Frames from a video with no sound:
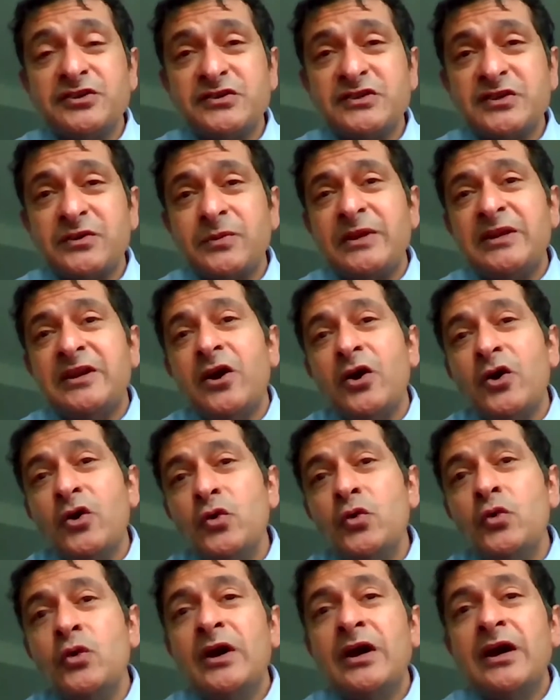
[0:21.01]
So we
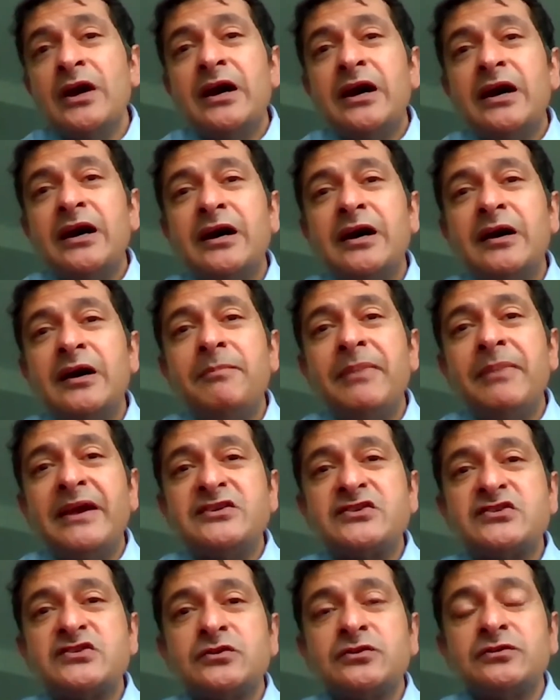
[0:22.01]
know,
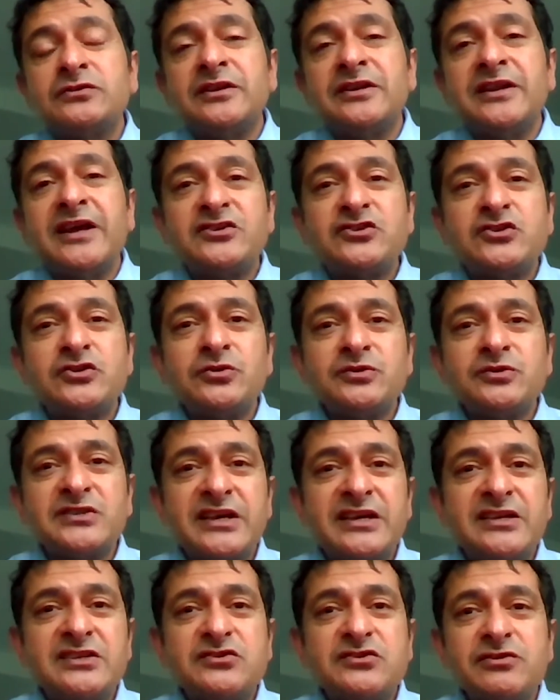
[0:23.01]
based on the national
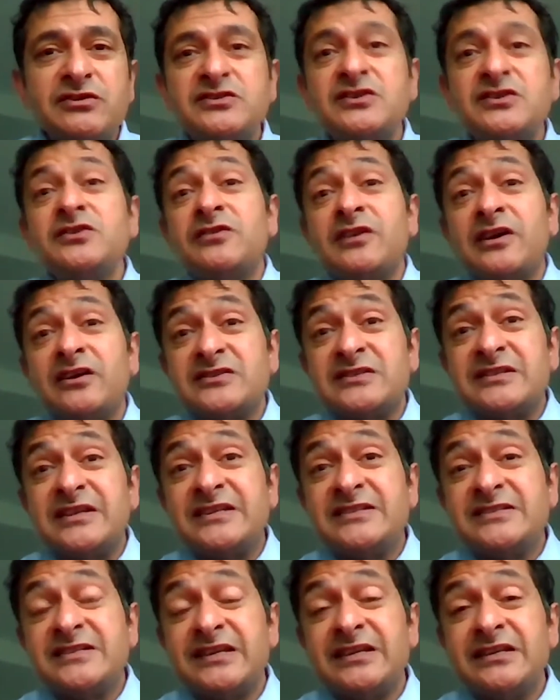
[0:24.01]
data in
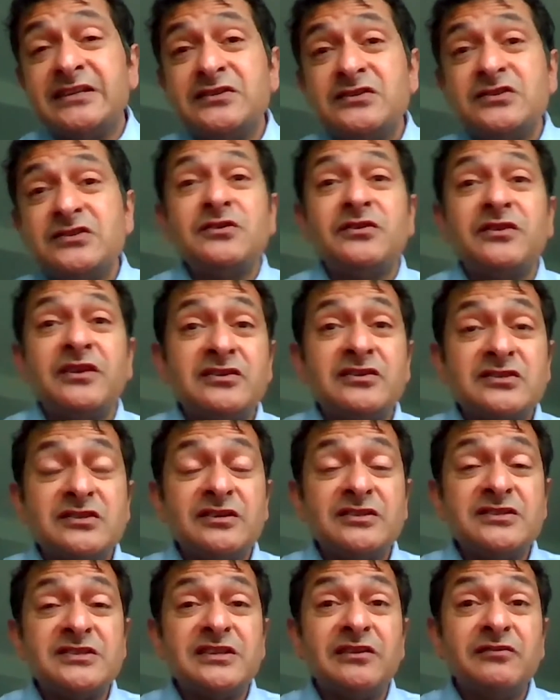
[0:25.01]
2018 and
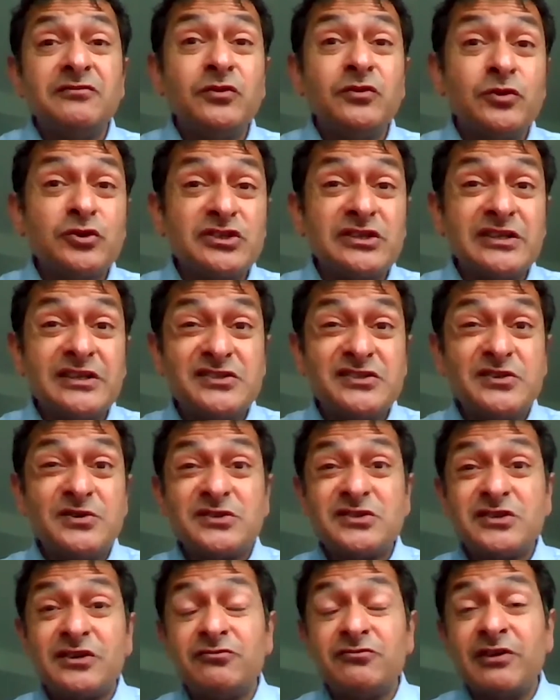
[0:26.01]
2019, unfortunately,
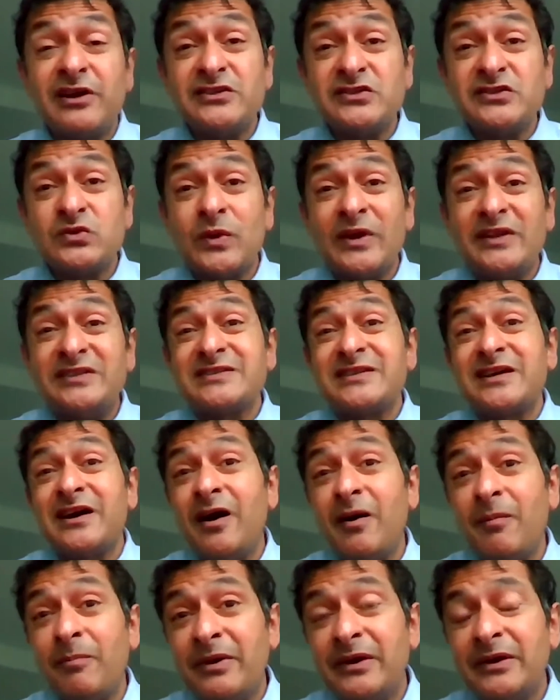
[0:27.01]
suicide rates went
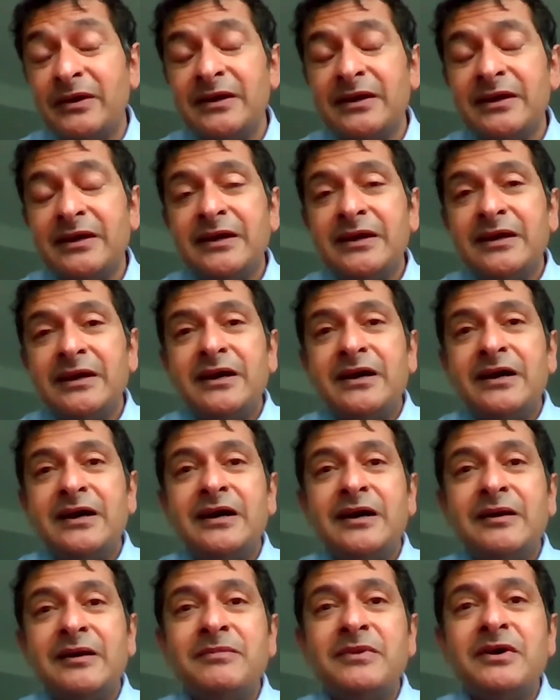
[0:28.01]
up.
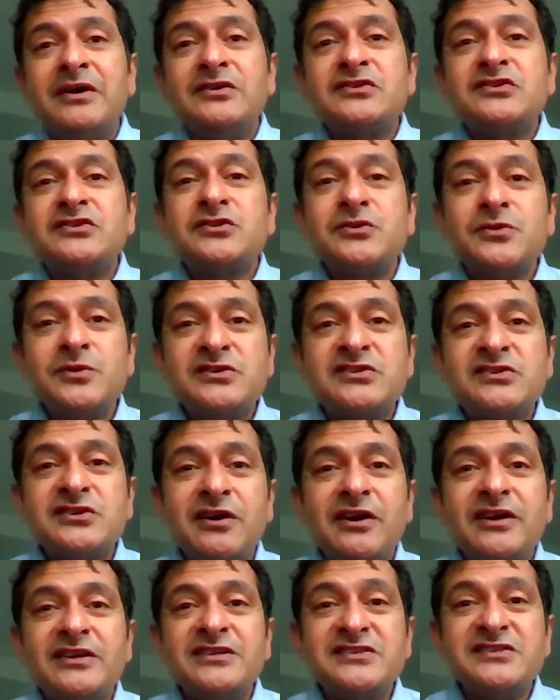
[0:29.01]

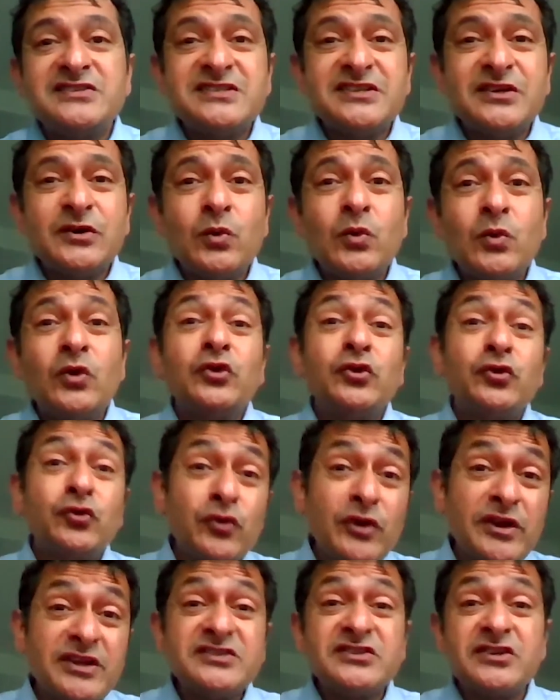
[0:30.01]
Suicide is still
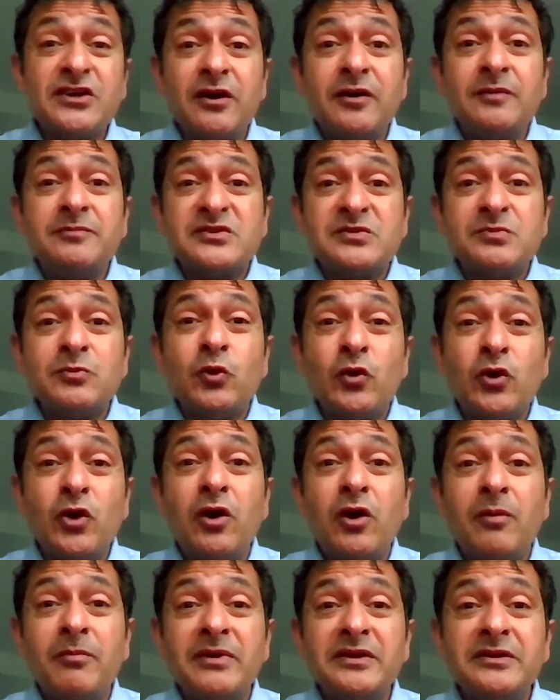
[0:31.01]
3 times more
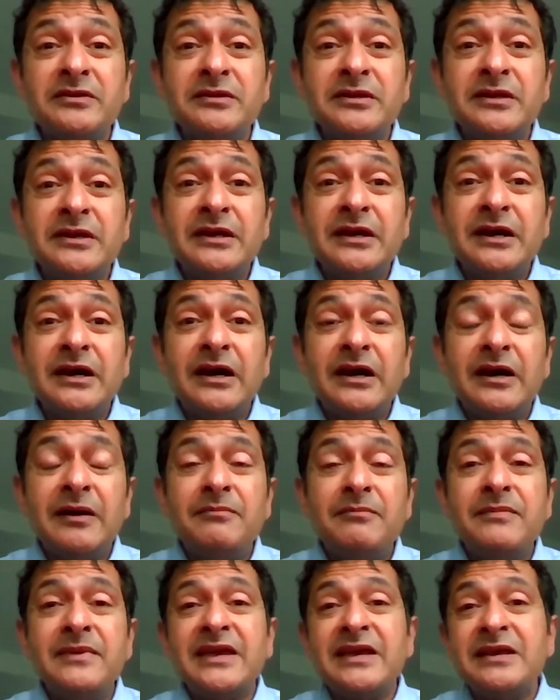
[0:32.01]
common
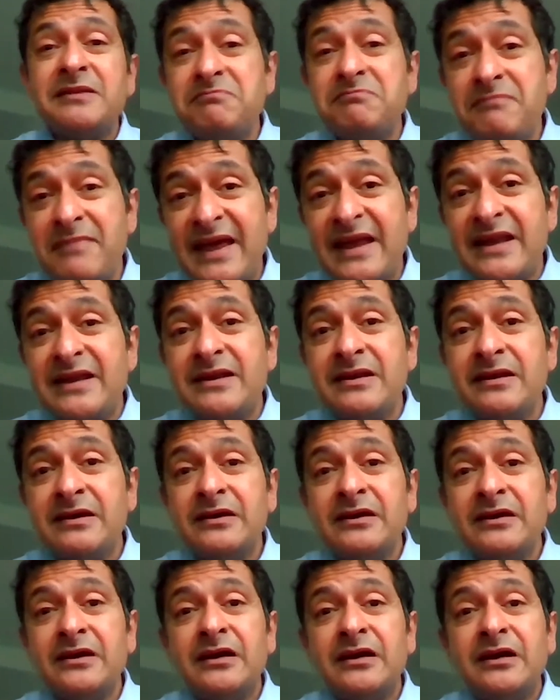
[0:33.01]
in men
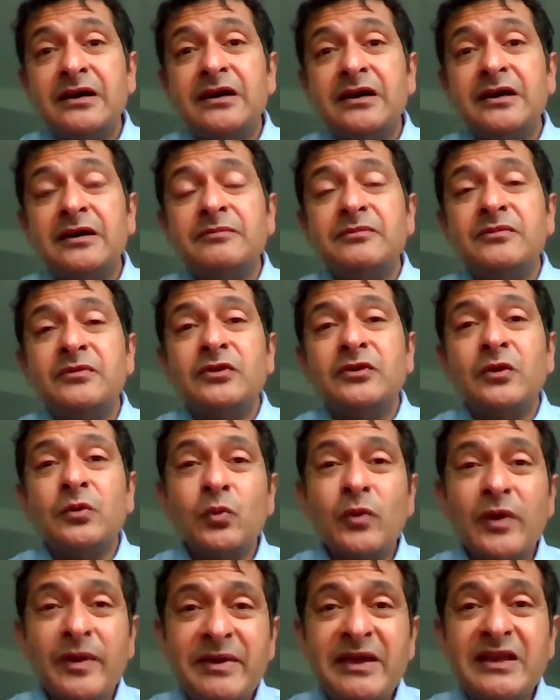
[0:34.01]

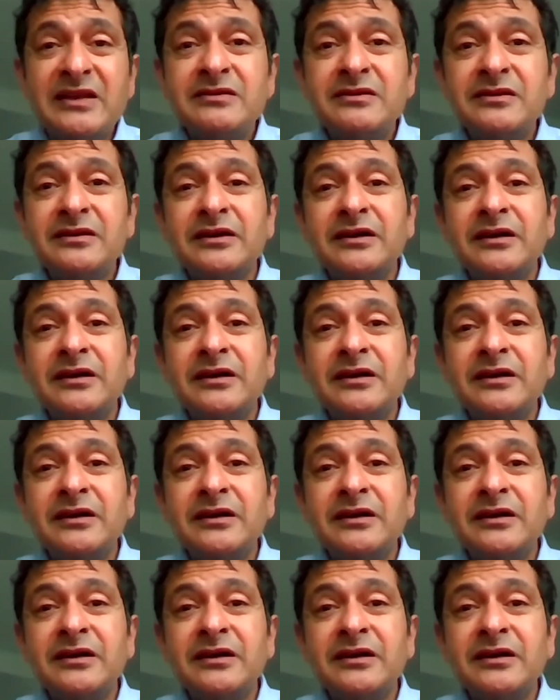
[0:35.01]
than women.